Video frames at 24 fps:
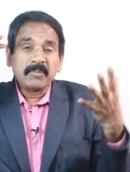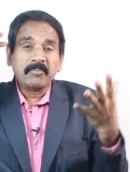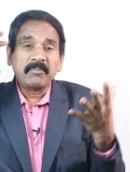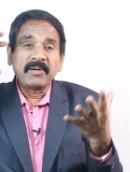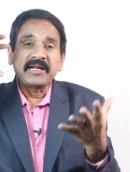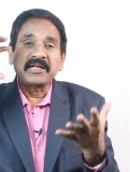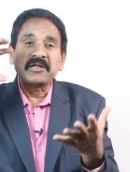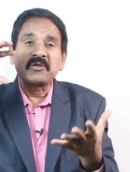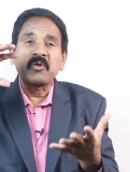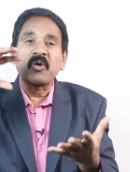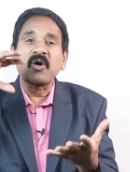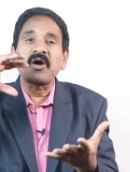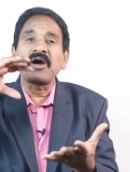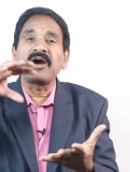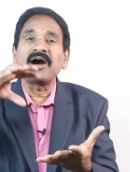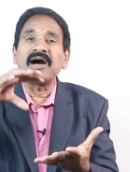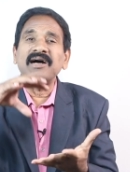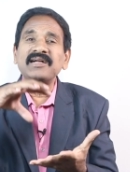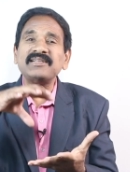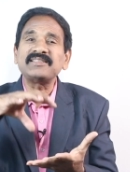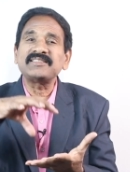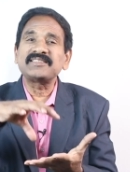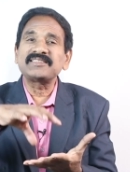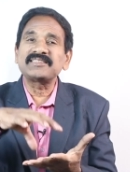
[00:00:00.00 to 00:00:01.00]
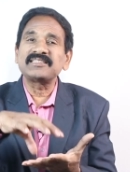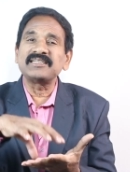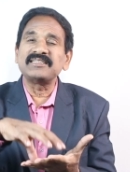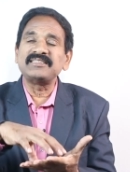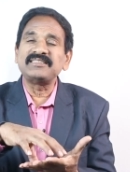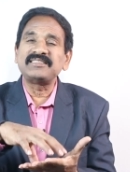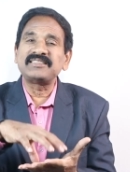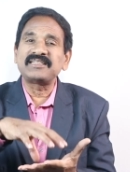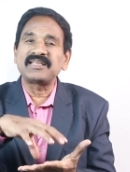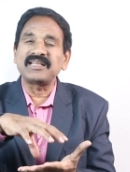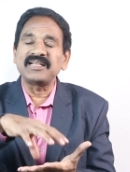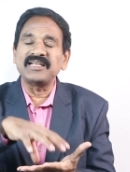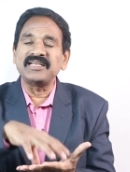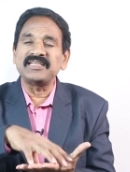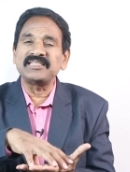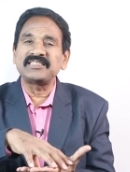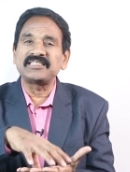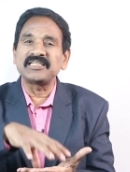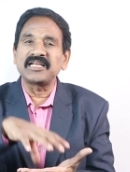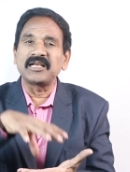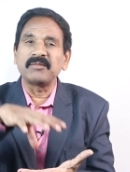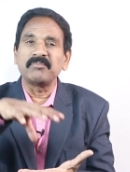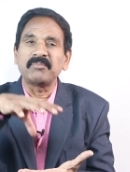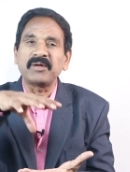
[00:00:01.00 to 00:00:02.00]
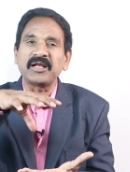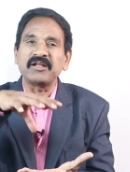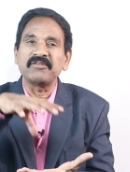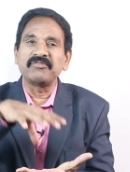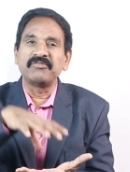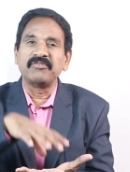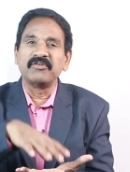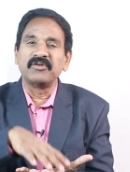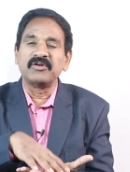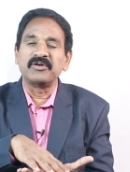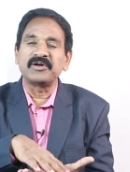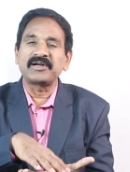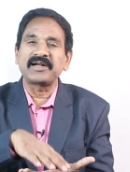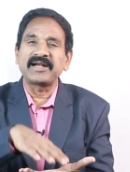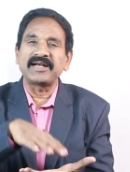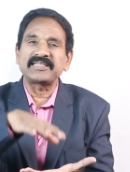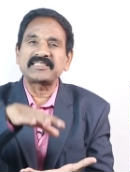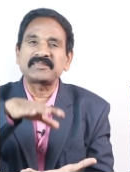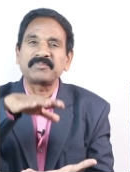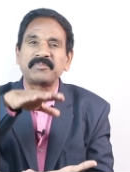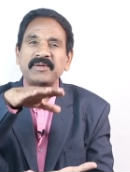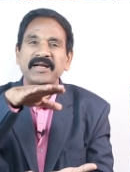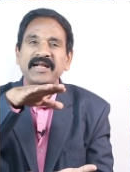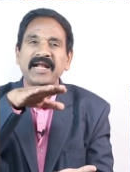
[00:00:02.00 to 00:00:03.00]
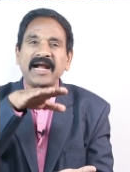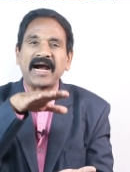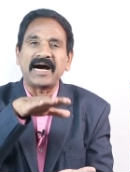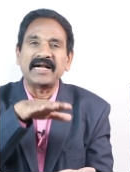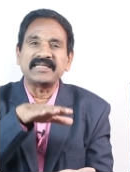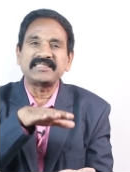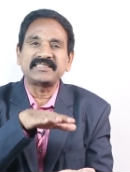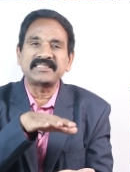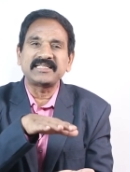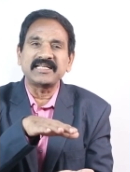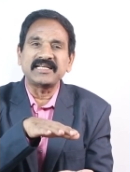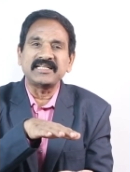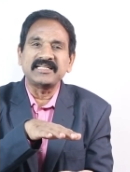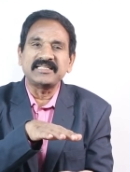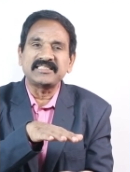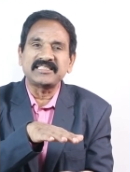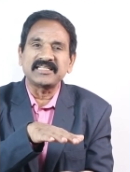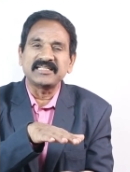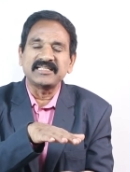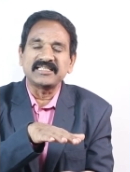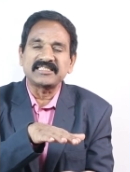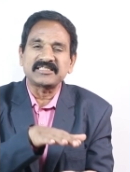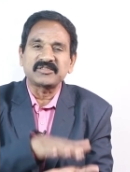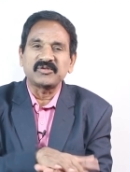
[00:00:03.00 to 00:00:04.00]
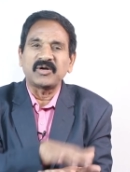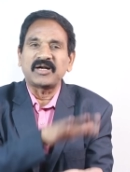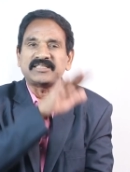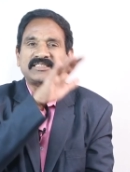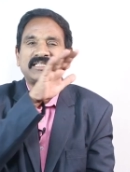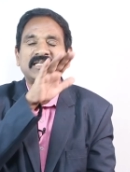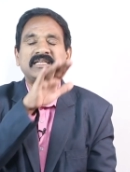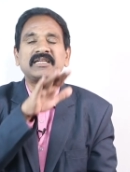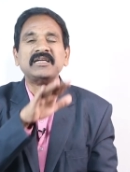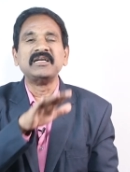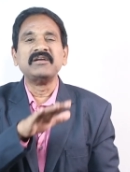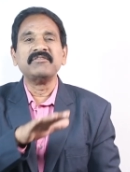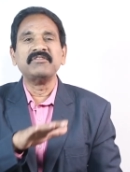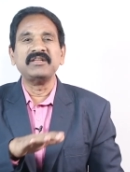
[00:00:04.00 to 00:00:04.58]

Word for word: my concentration, my focus, my attention is not there.